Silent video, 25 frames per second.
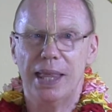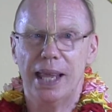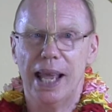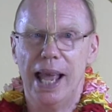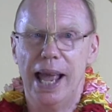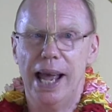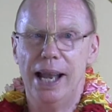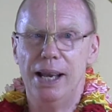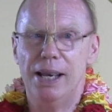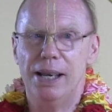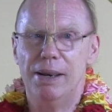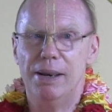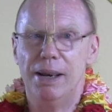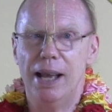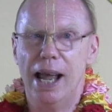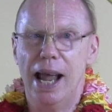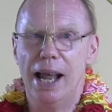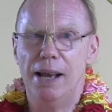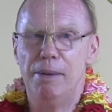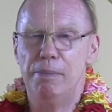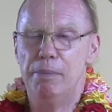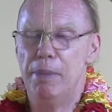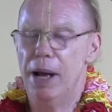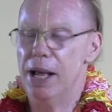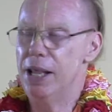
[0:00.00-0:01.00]

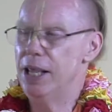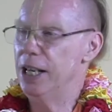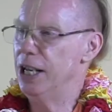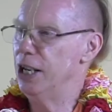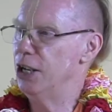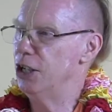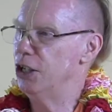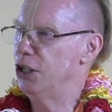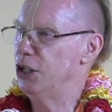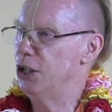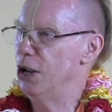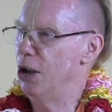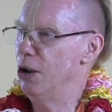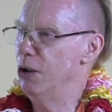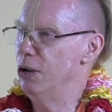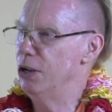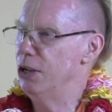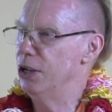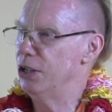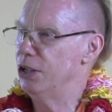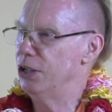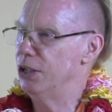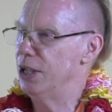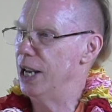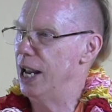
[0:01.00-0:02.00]
And Mother
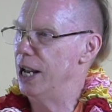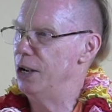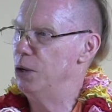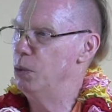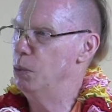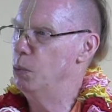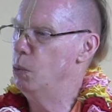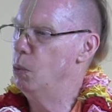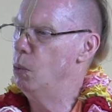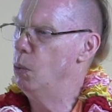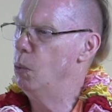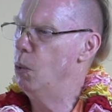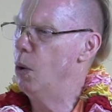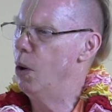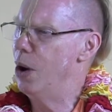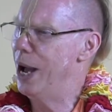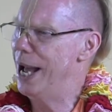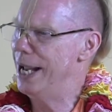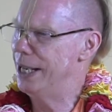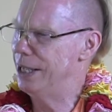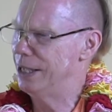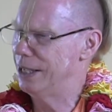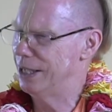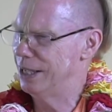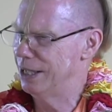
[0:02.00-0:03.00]
Yashoda said,
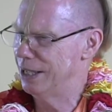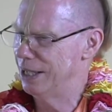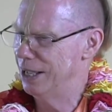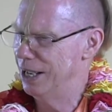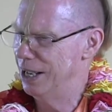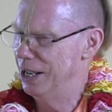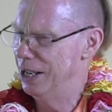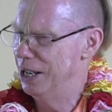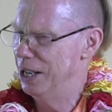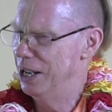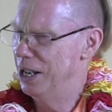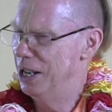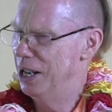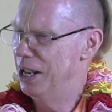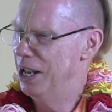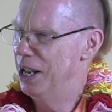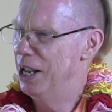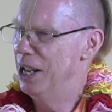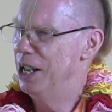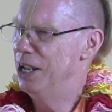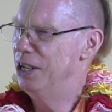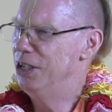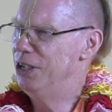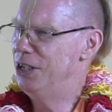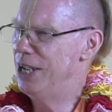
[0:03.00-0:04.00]
"What?
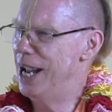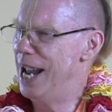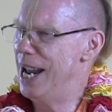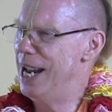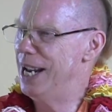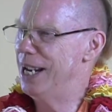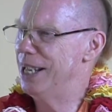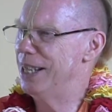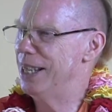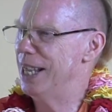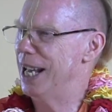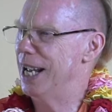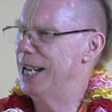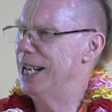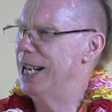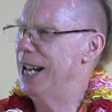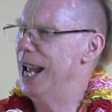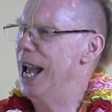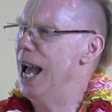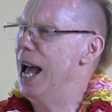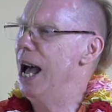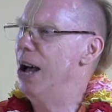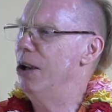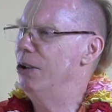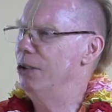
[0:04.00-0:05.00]
Take the
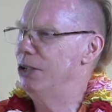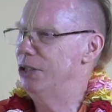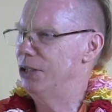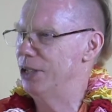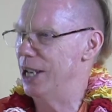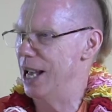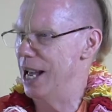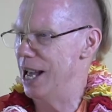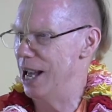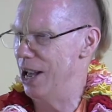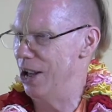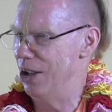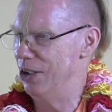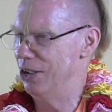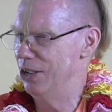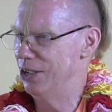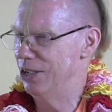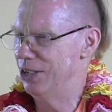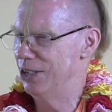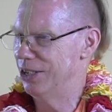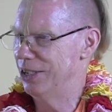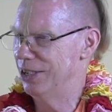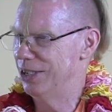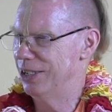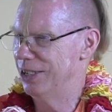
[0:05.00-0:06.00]
cows out?